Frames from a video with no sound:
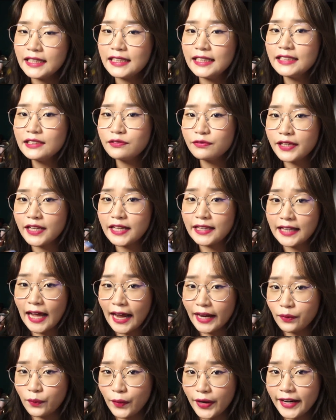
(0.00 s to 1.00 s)
It is really
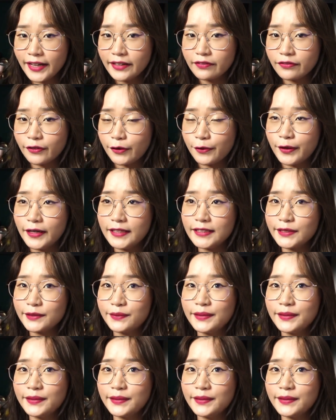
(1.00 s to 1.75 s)
lightweight for one,